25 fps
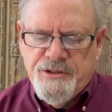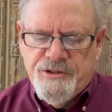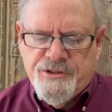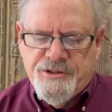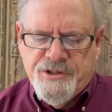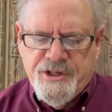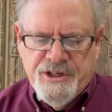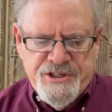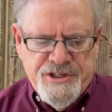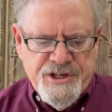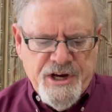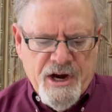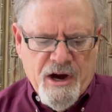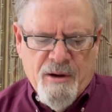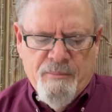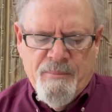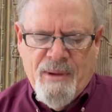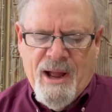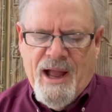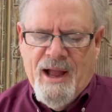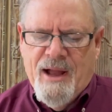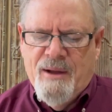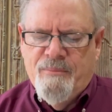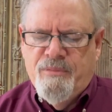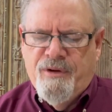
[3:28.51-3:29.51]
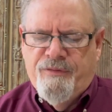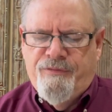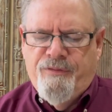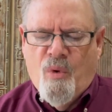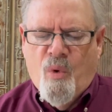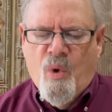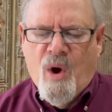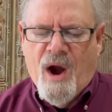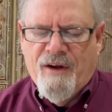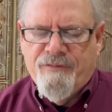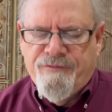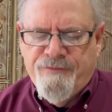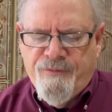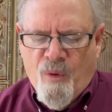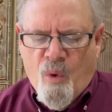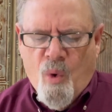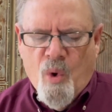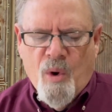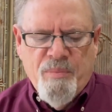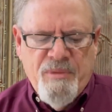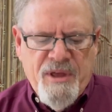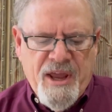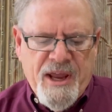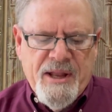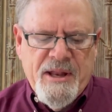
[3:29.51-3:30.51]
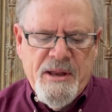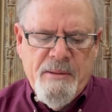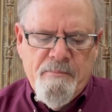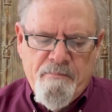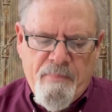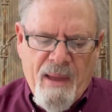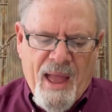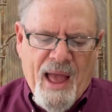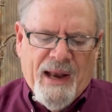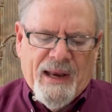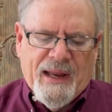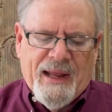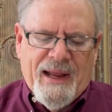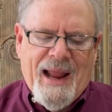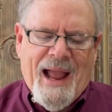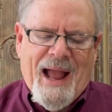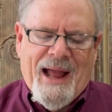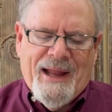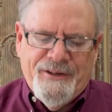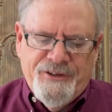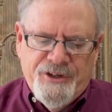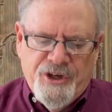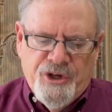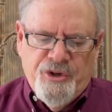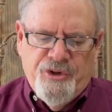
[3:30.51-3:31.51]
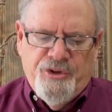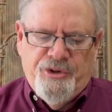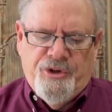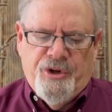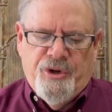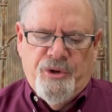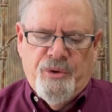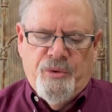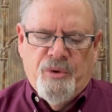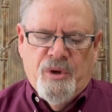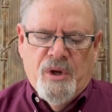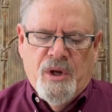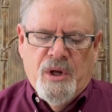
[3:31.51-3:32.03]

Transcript: to Jeremiah, before I formed thee in the belly, I knew you.